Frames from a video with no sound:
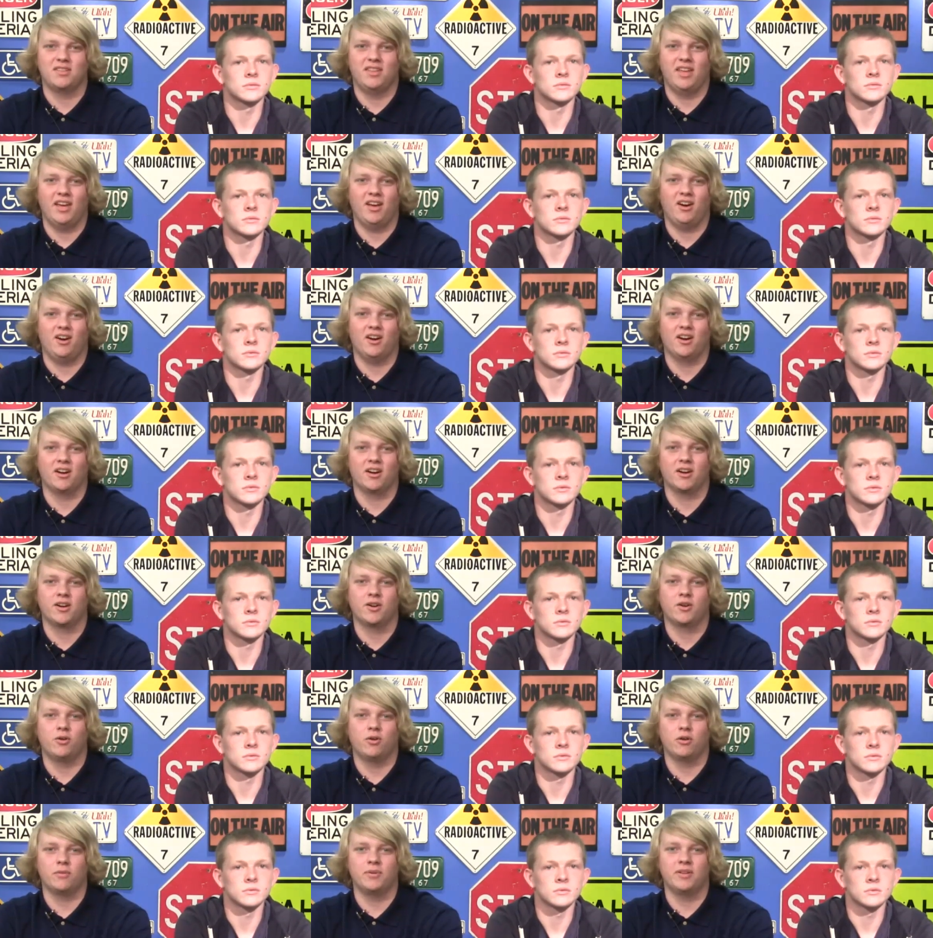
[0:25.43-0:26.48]
Speaker 1: They are
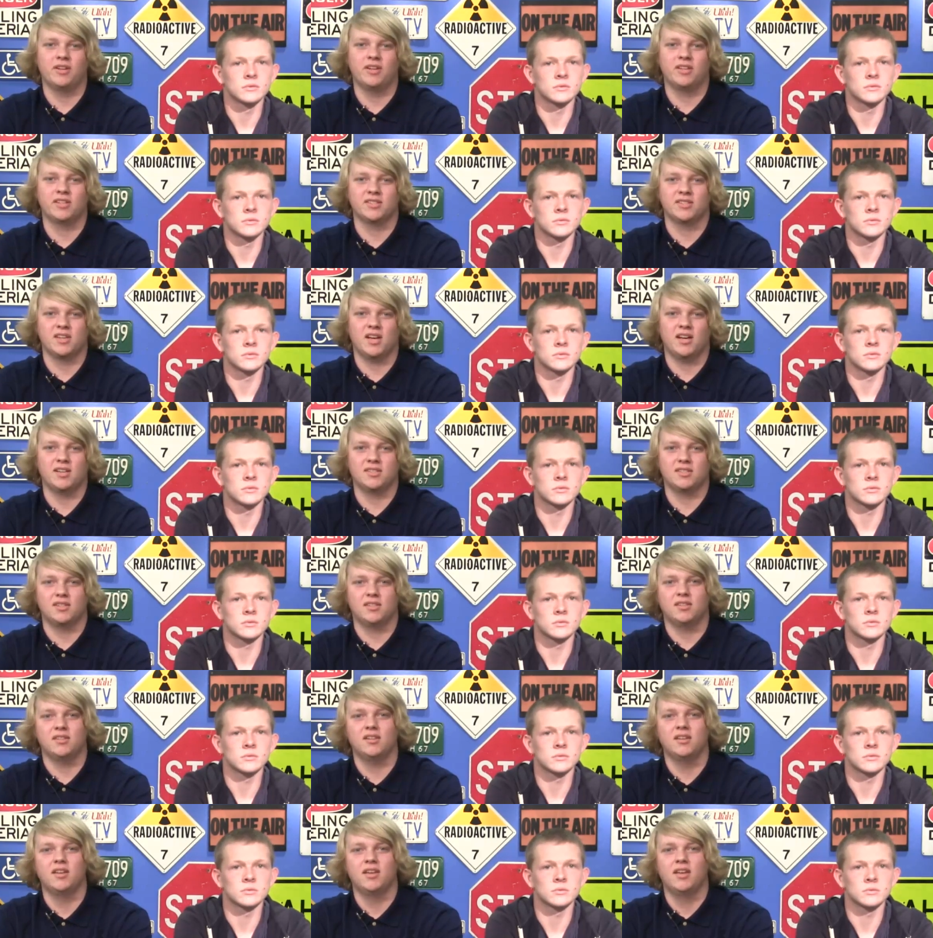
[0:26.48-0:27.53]
Corbin
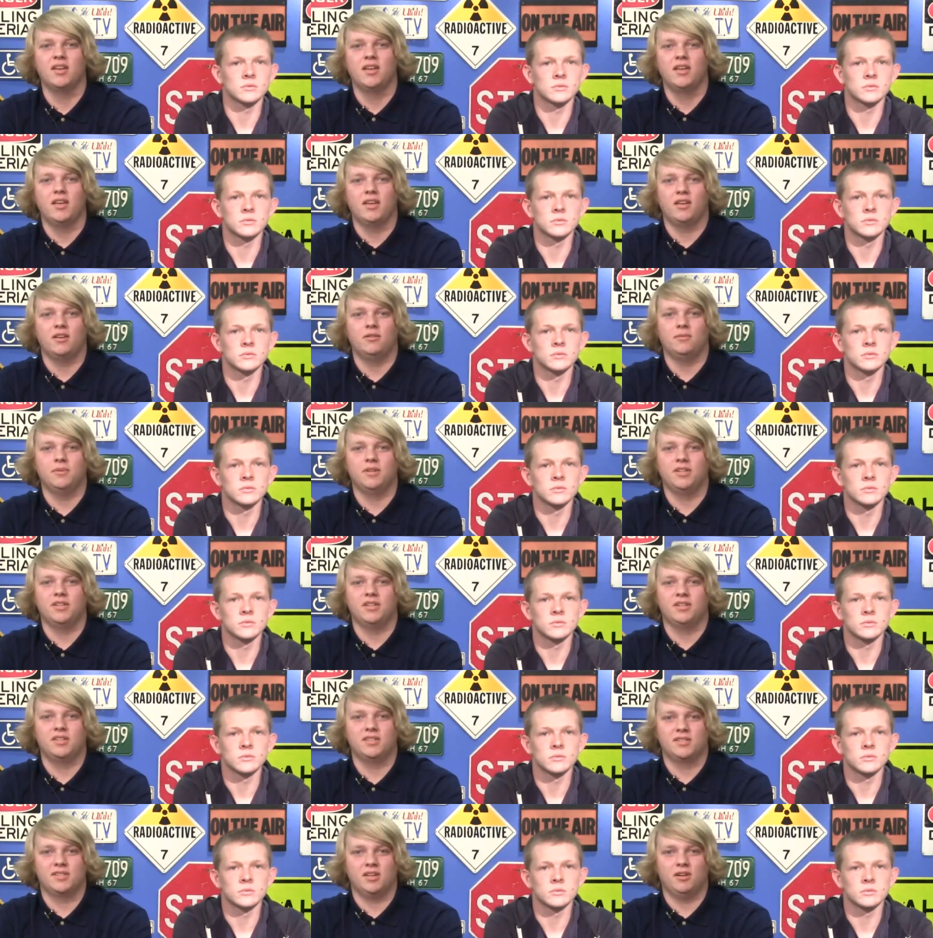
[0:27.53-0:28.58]
Casaza, Ilma
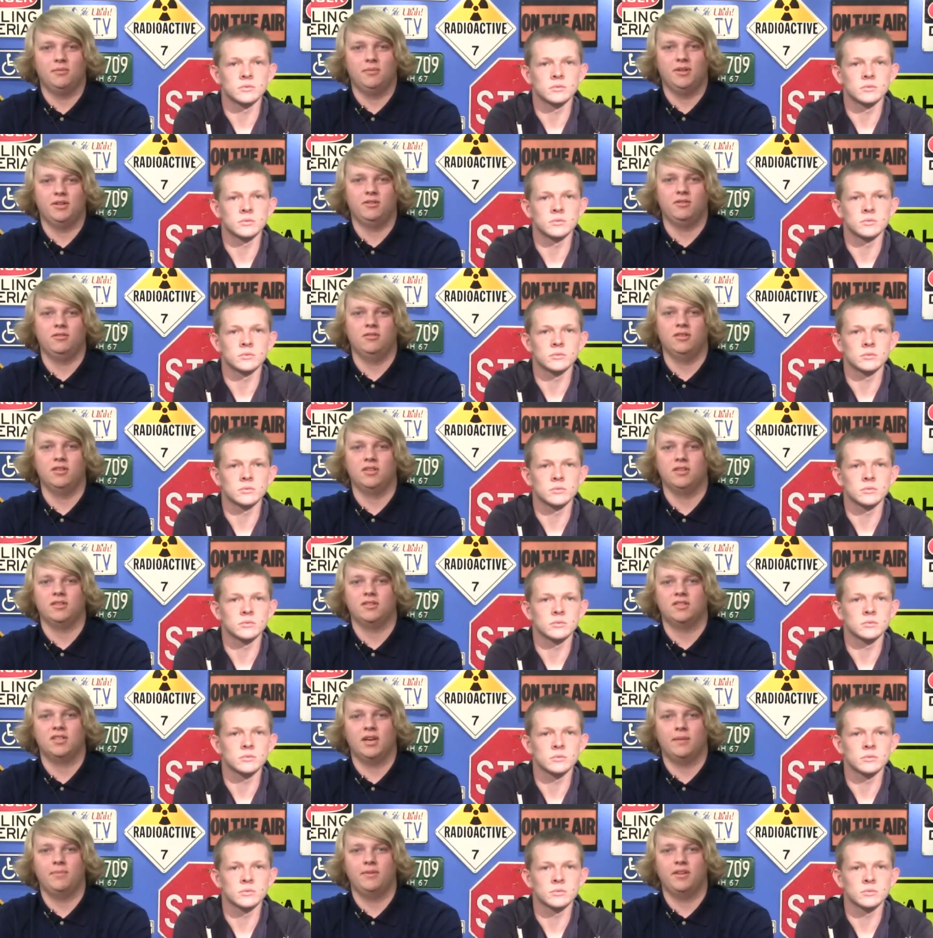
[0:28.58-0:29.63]
DeZelmo,
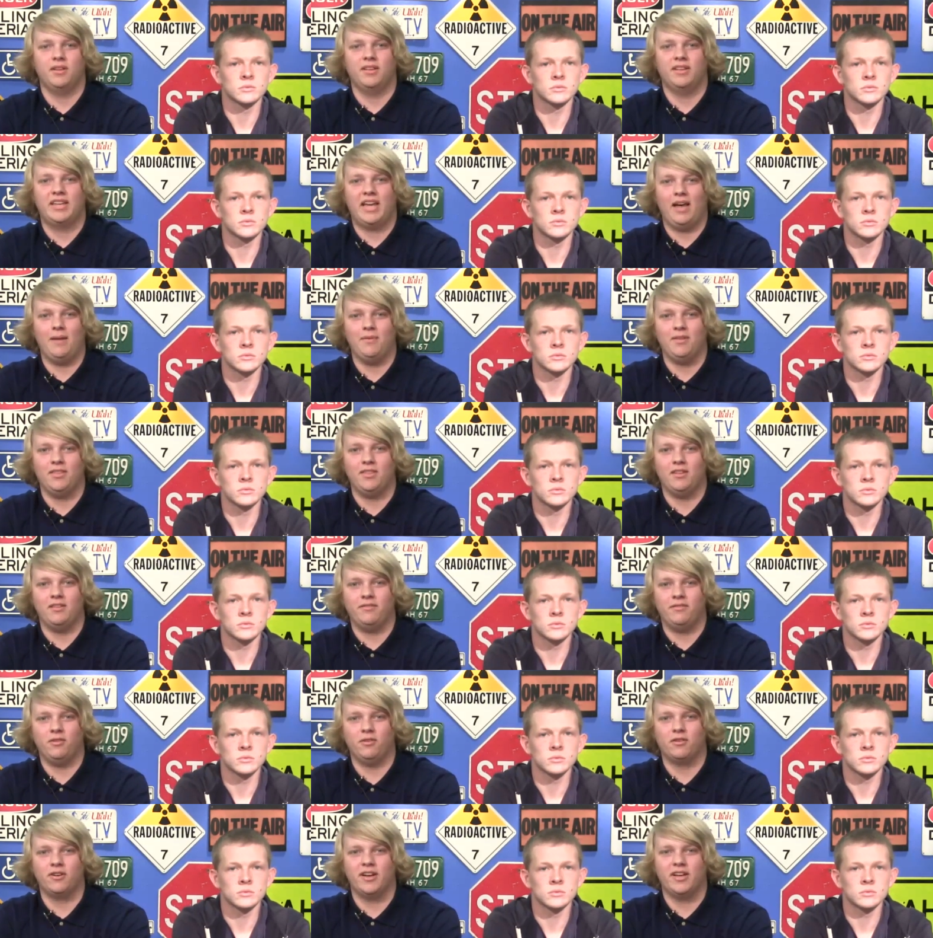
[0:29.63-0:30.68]
Tab- Tabitha
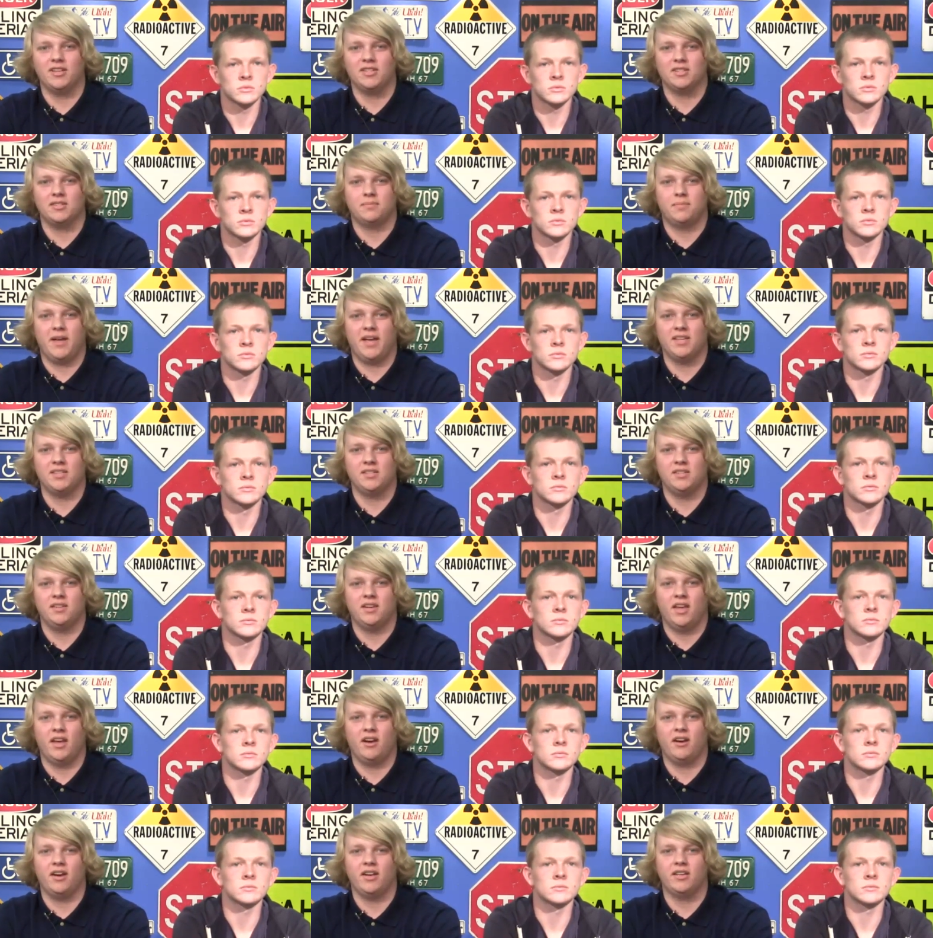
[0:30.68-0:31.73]
Flores,
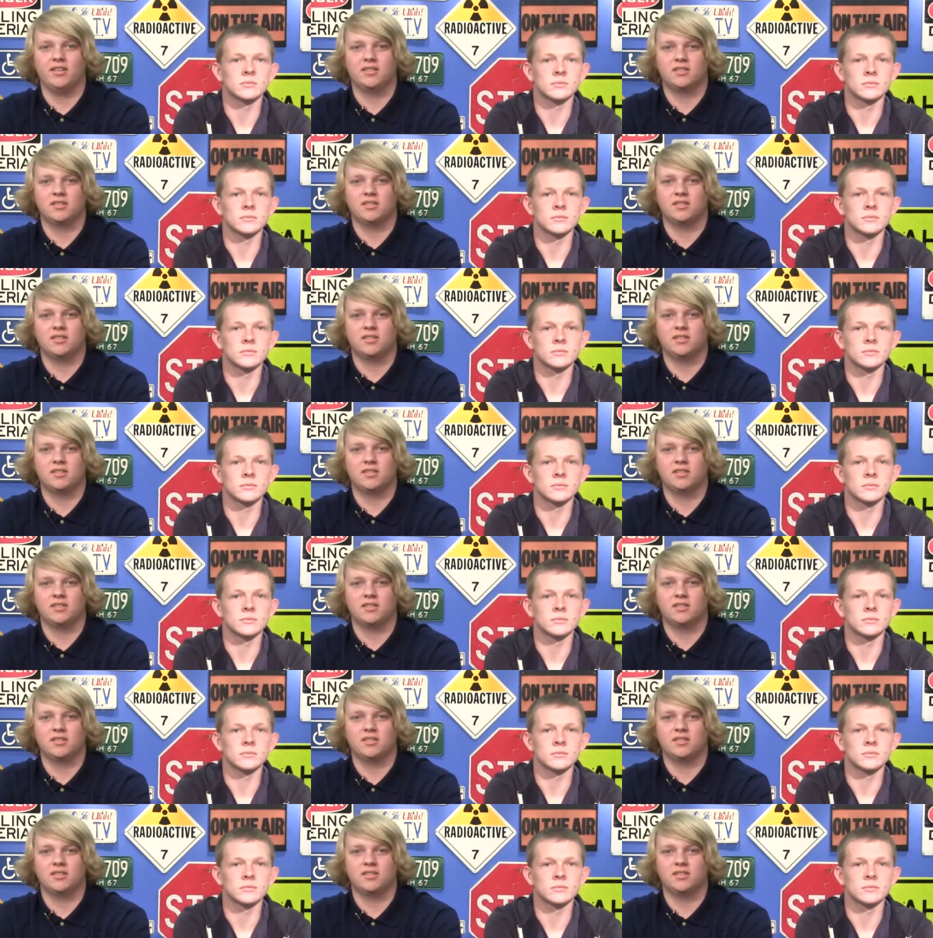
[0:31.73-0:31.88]
Passian Garrett,